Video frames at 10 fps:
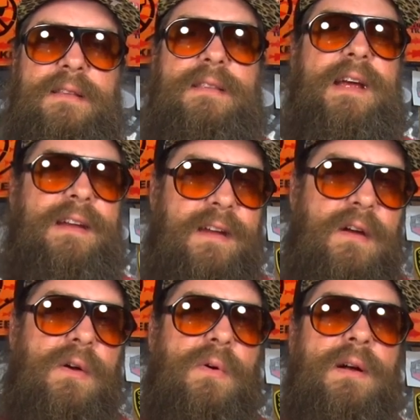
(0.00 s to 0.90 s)
Thank
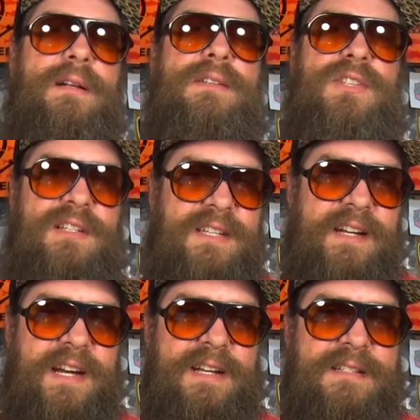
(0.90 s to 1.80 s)
you, just in
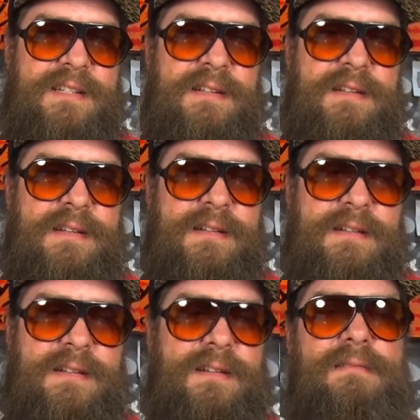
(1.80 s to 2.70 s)
case
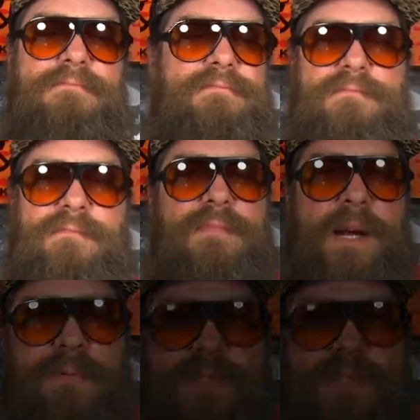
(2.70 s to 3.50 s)
it